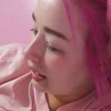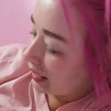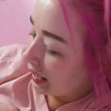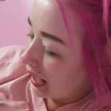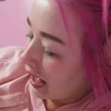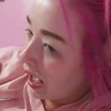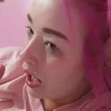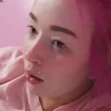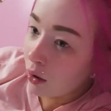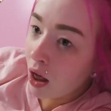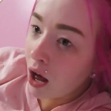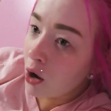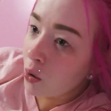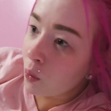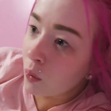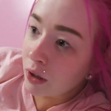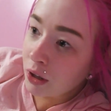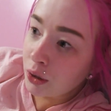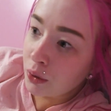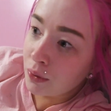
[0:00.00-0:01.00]
like, how
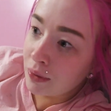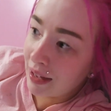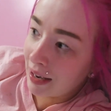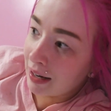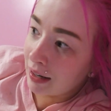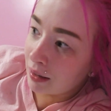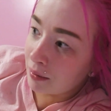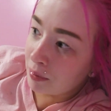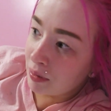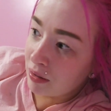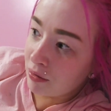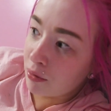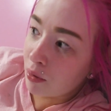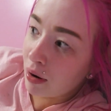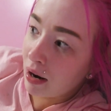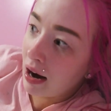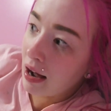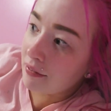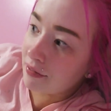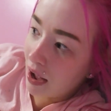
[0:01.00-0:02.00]
long were you there
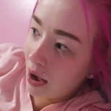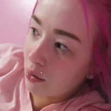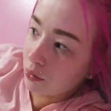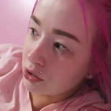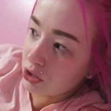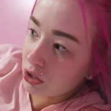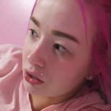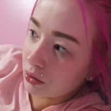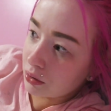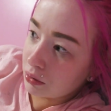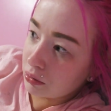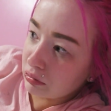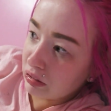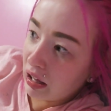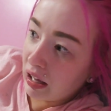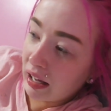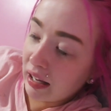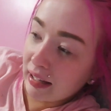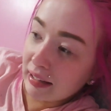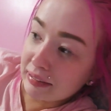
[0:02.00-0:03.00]
before I found you?
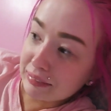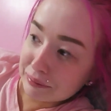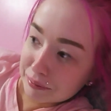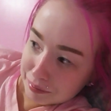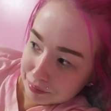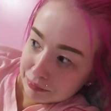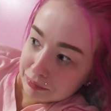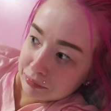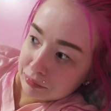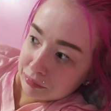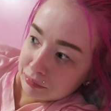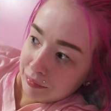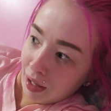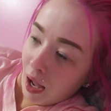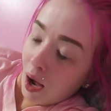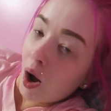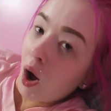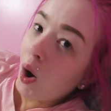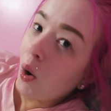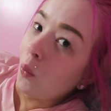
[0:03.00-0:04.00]
Like,
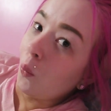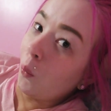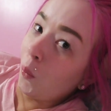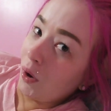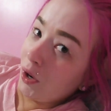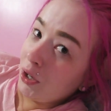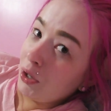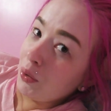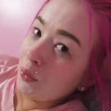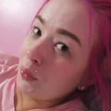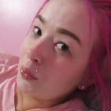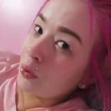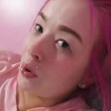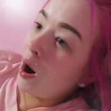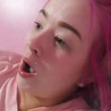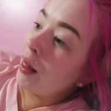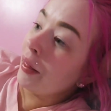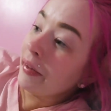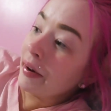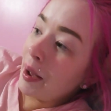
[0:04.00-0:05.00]
were you
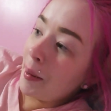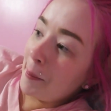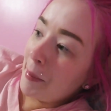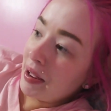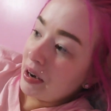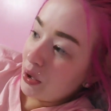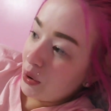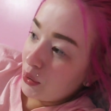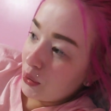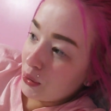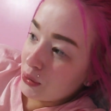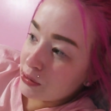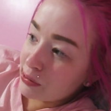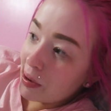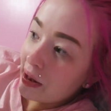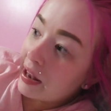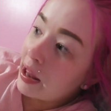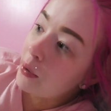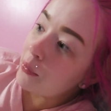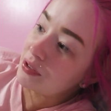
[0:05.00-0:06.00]
crawling up my nose
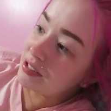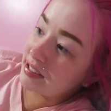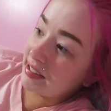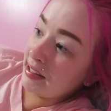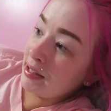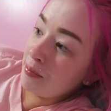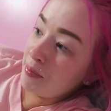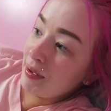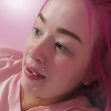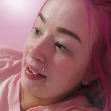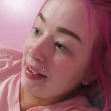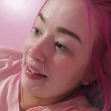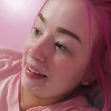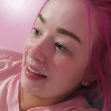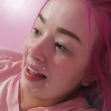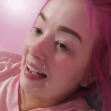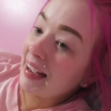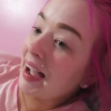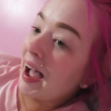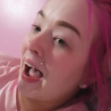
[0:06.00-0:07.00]
while I was sleeping?
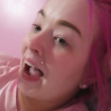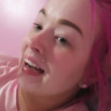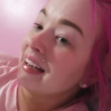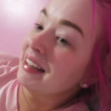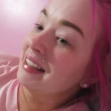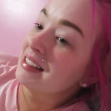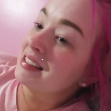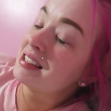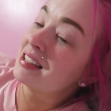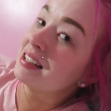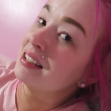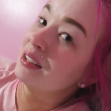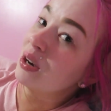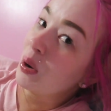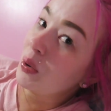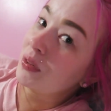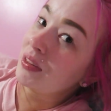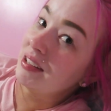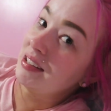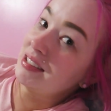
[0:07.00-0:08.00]
Like, I need to
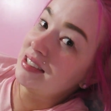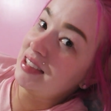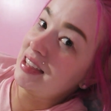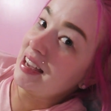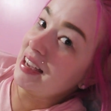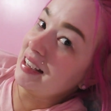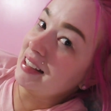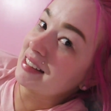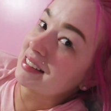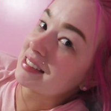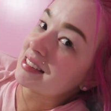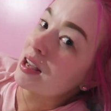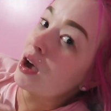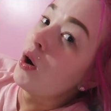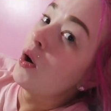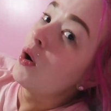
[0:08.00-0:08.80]
know these things.